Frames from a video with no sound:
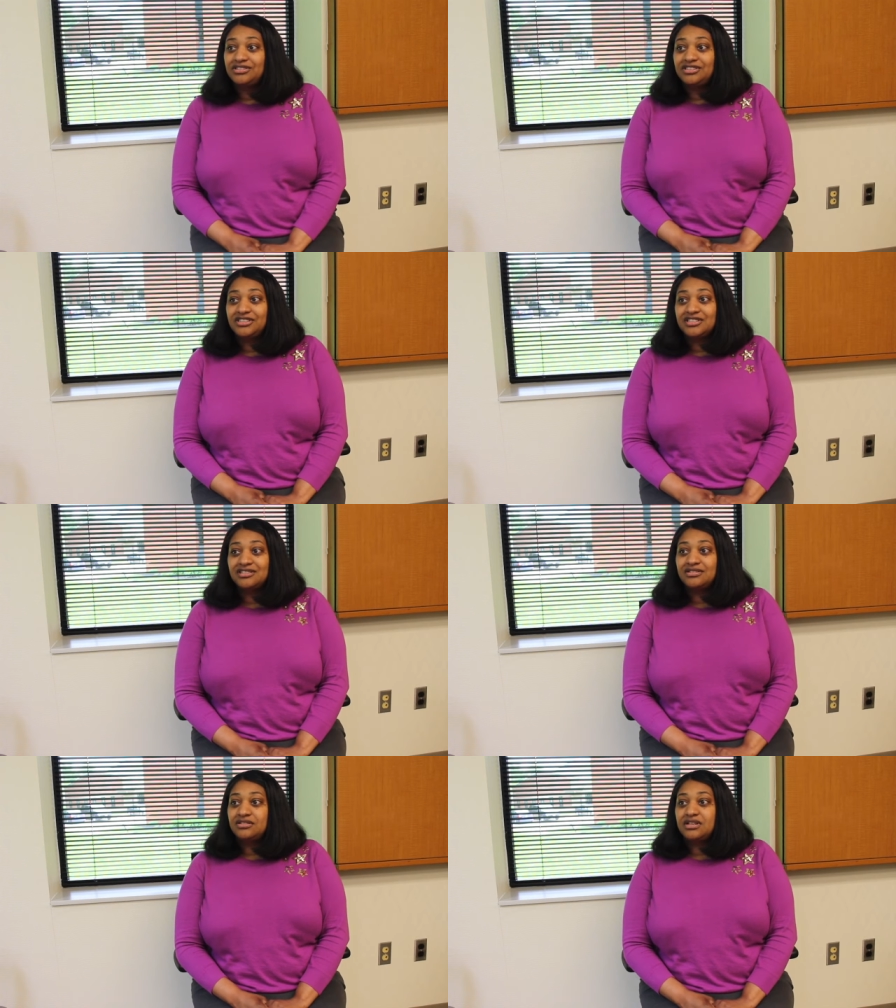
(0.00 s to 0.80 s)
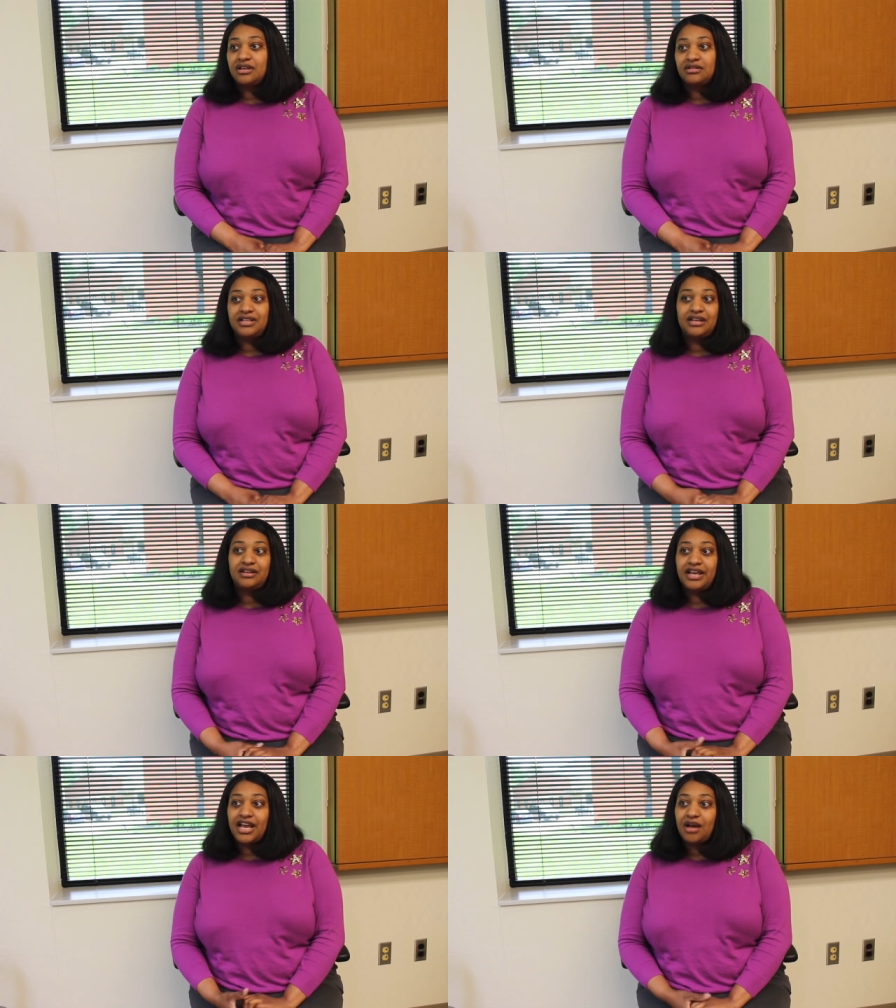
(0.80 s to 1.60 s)
just the
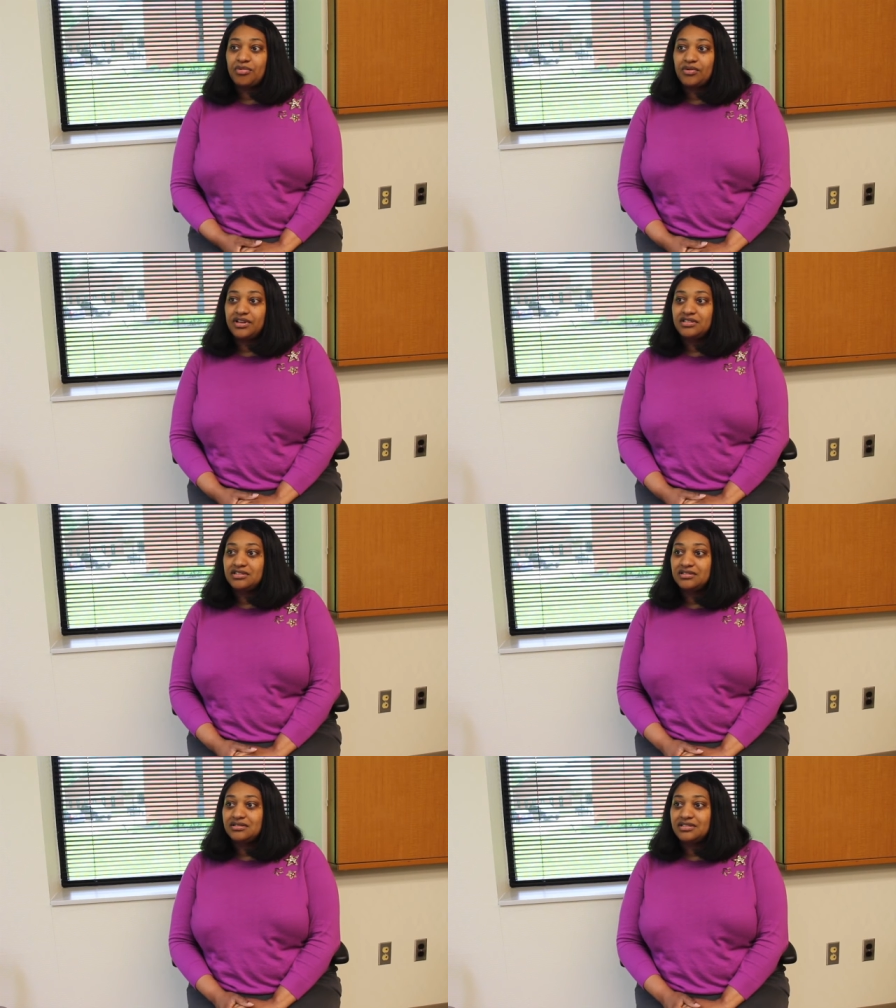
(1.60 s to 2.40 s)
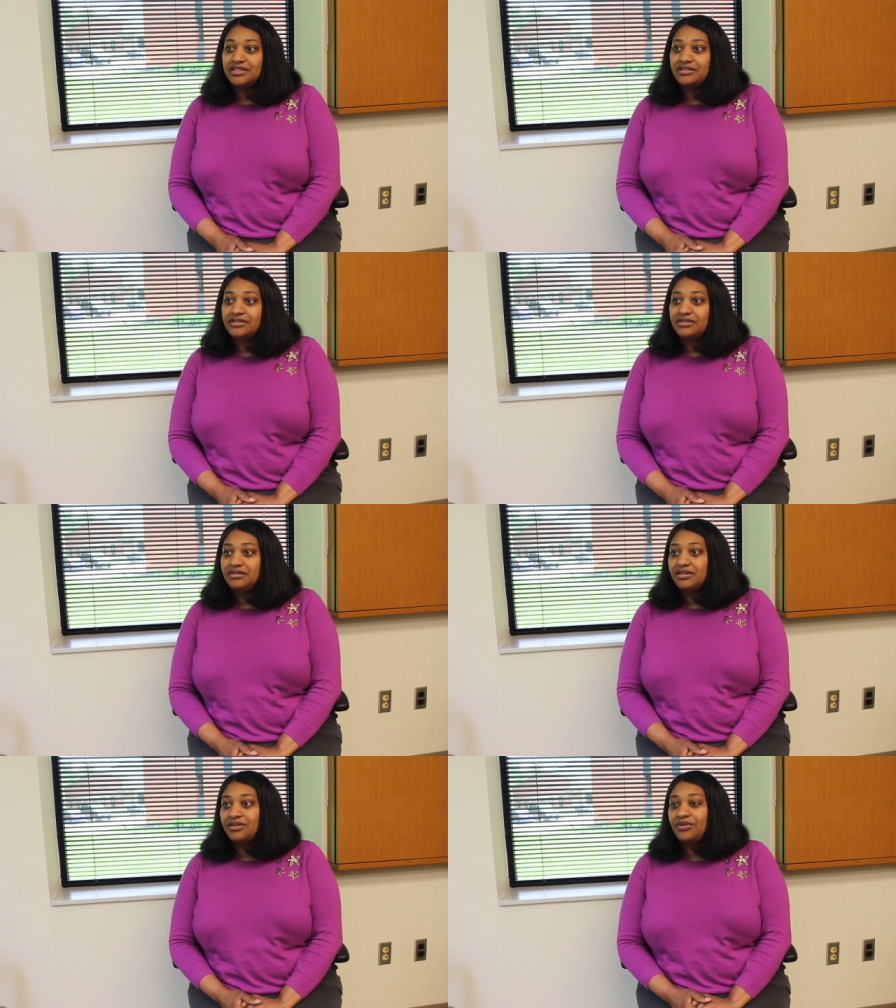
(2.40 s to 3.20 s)
day-to-day -day operations here
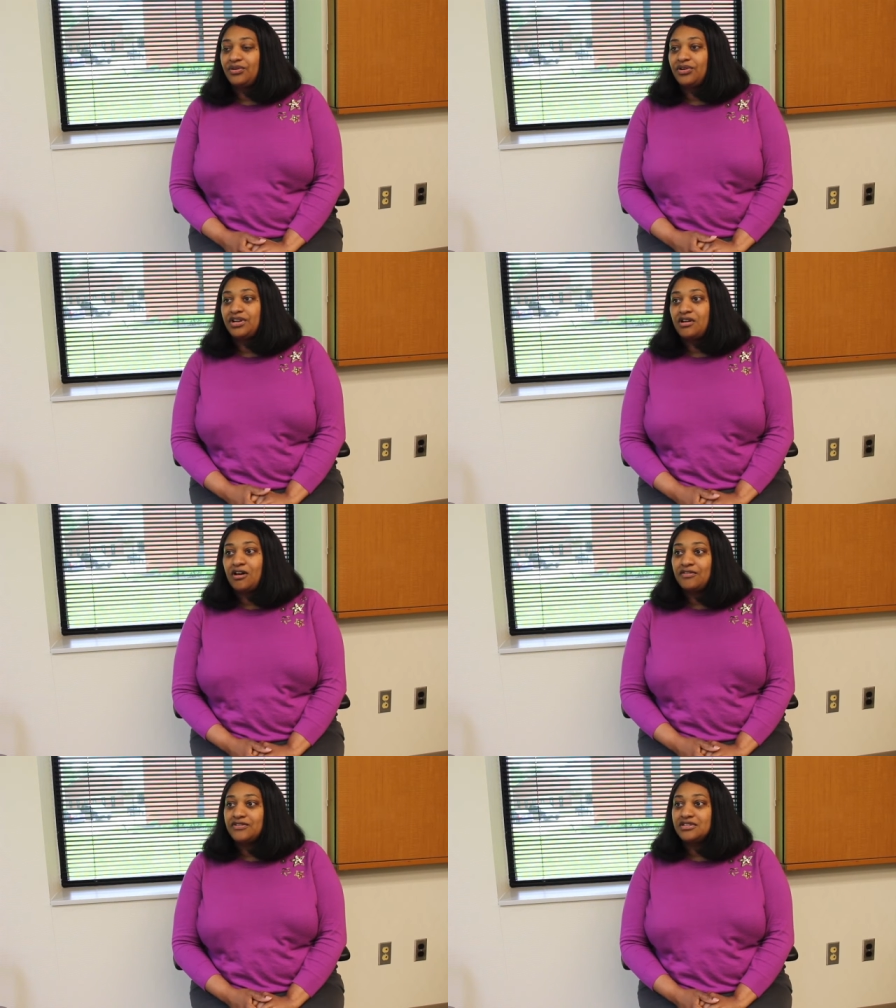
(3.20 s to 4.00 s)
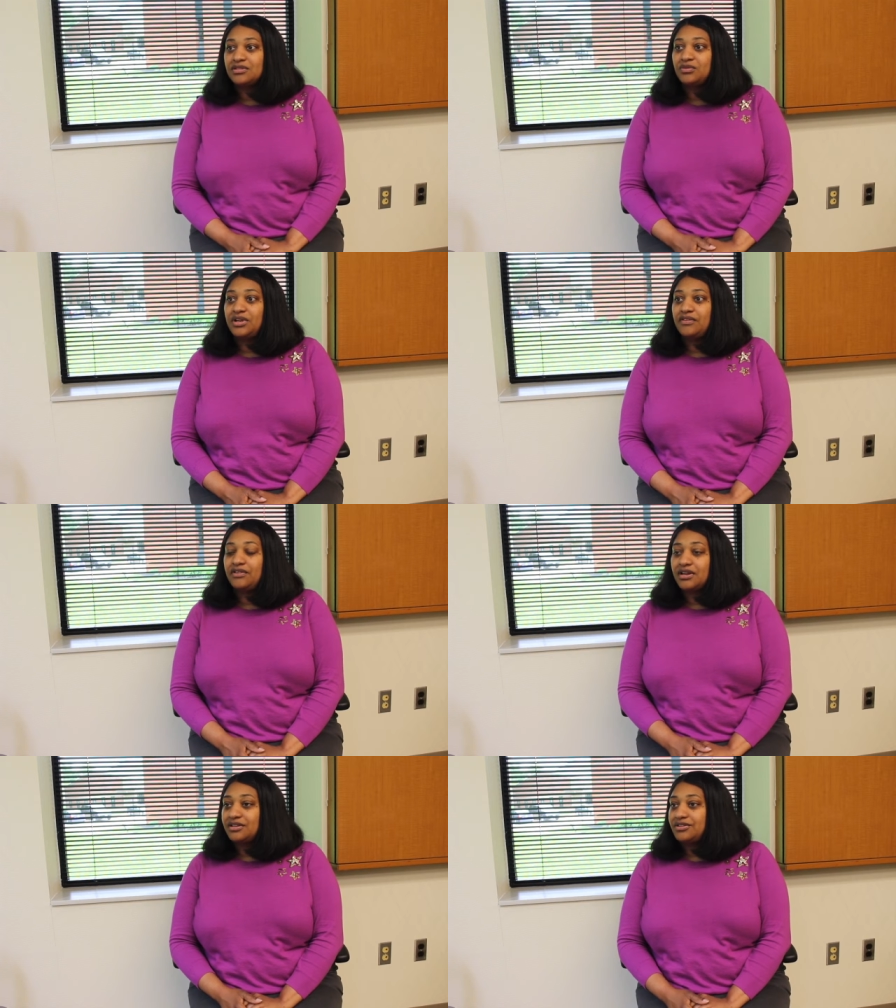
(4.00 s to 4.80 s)
going on in the office and whatever
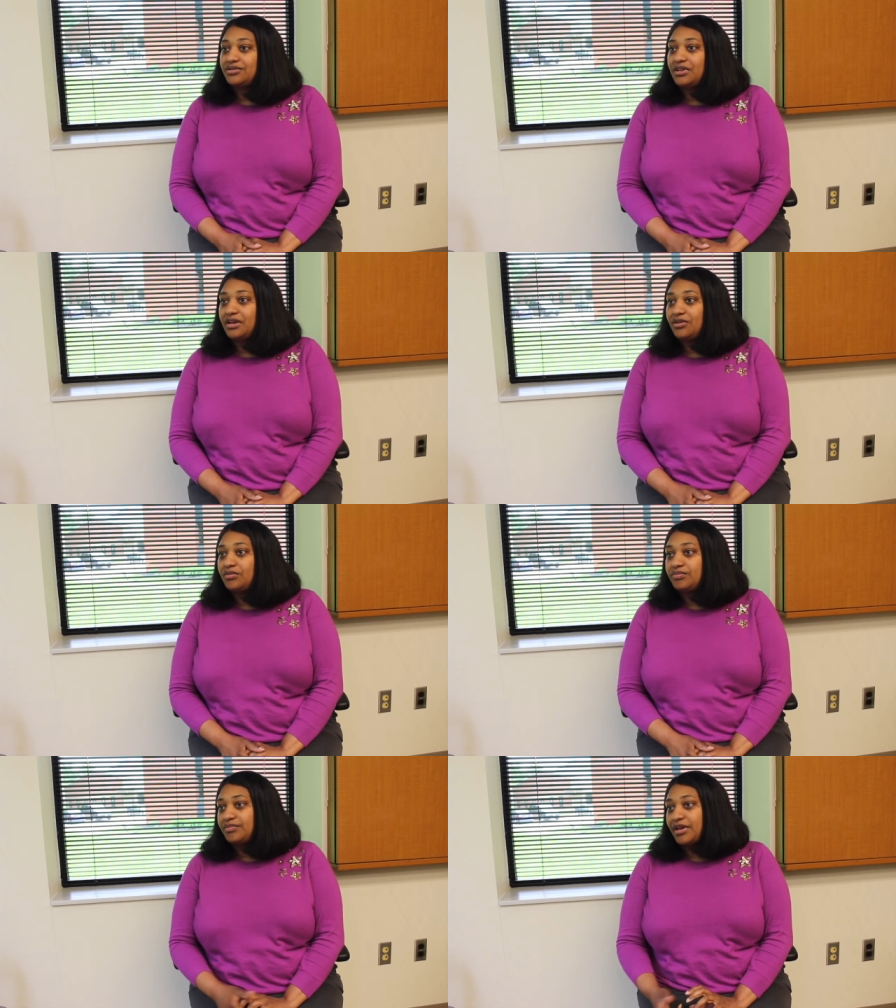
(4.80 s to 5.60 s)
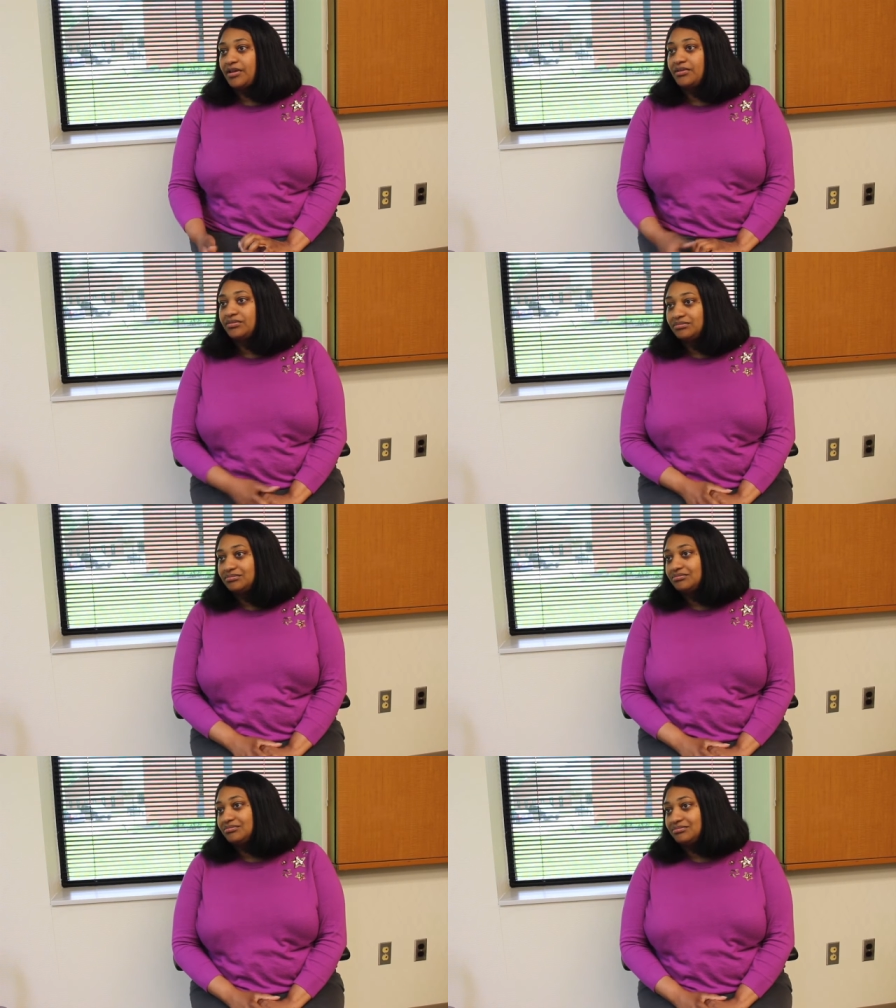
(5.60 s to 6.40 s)
I can do to help out
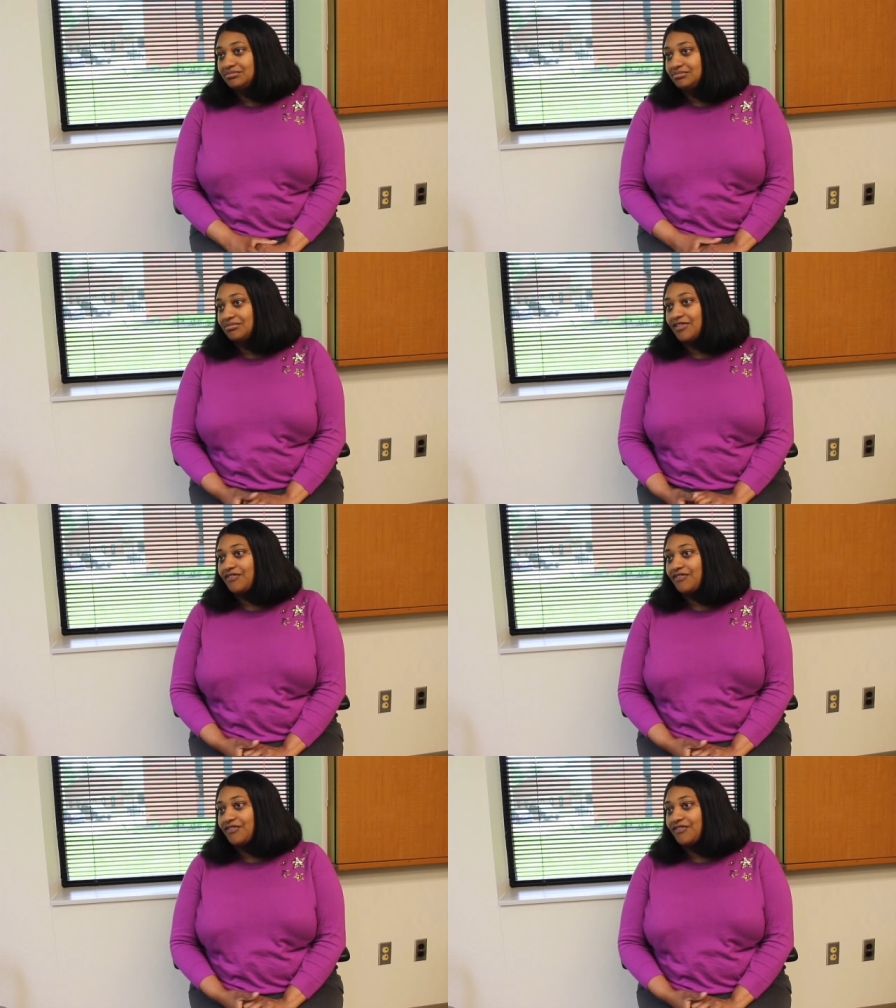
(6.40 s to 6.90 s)
my